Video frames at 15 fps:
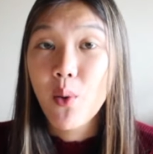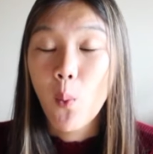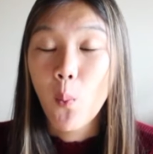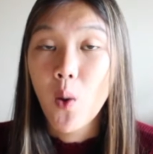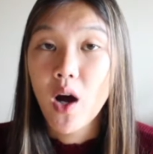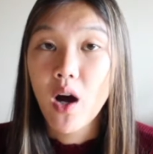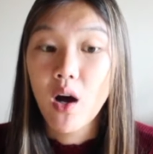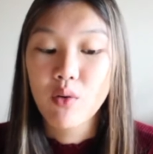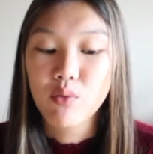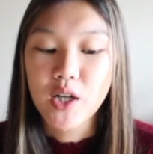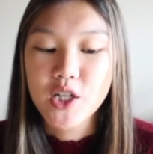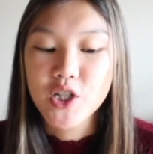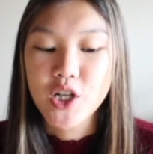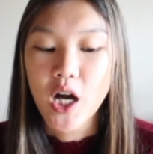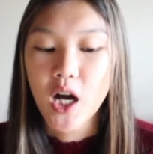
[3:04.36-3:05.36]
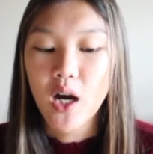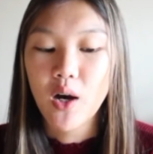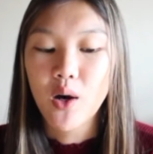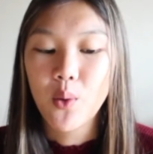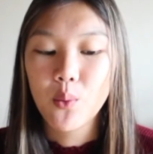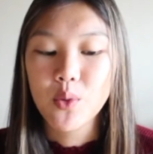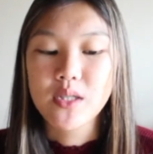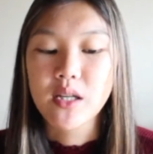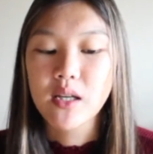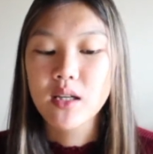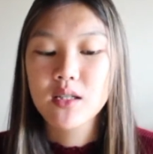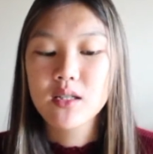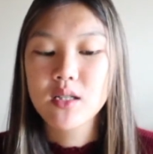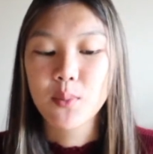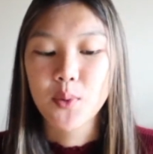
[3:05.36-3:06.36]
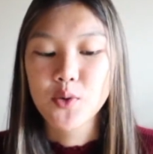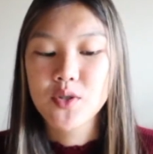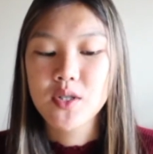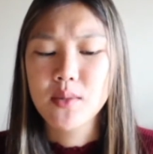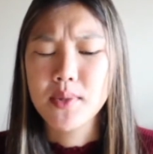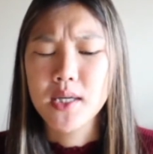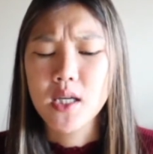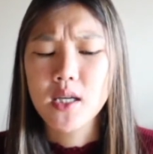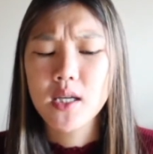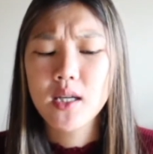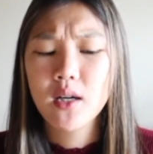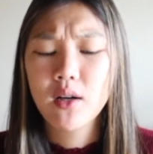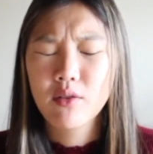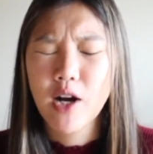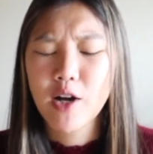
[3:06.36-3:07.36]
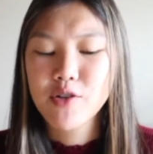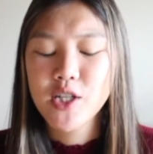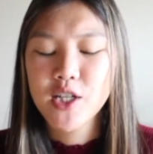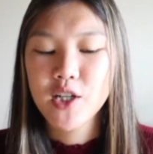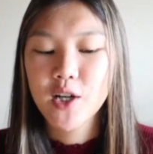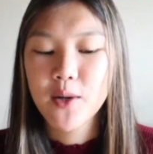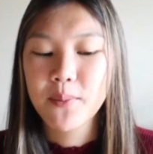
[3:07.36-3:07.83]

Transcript: what a rickshaw was like supposed to be around here.